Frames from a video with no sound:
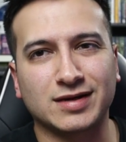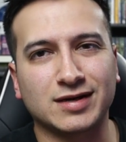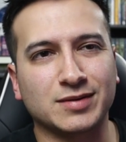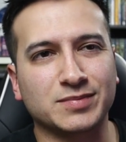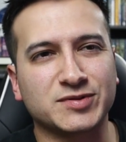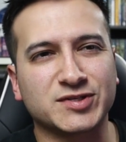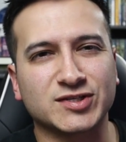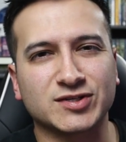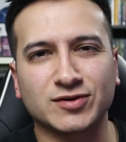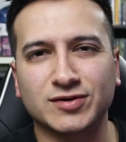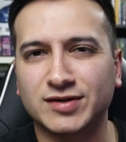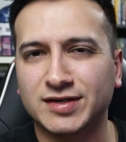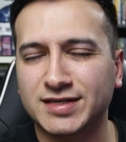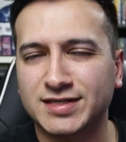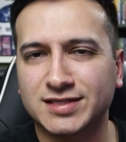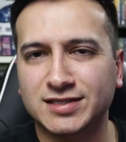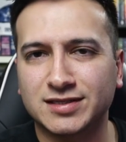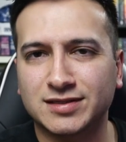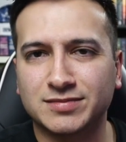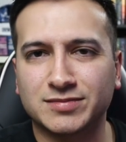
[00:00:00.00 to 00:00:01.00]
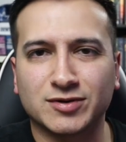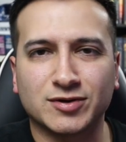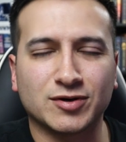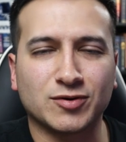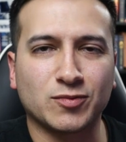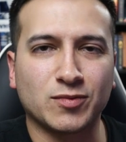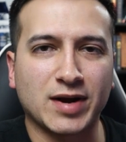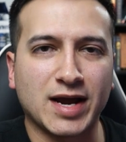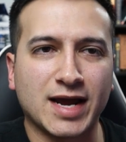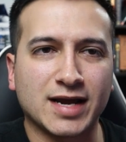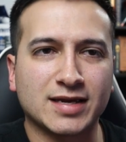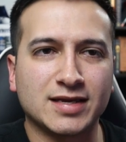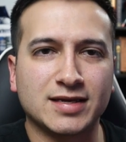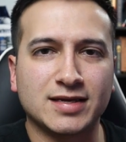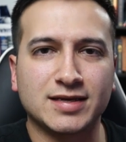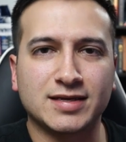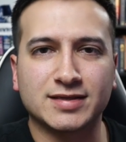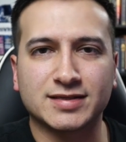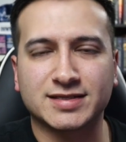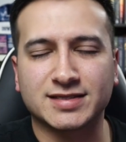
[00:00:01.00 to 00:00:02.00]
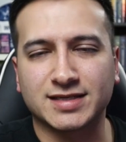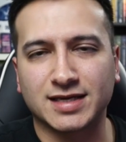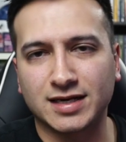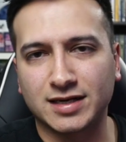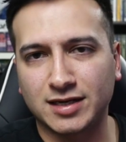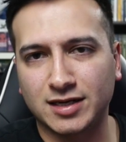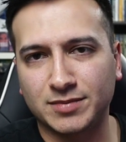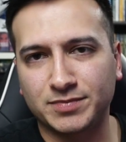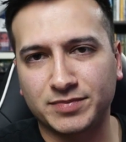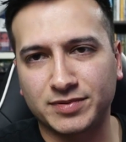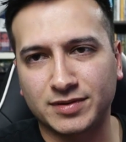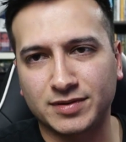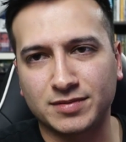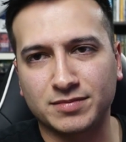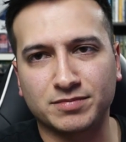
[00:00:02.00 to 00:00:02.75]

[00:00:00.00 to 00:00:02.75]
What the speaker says: absurdism or wacky setup,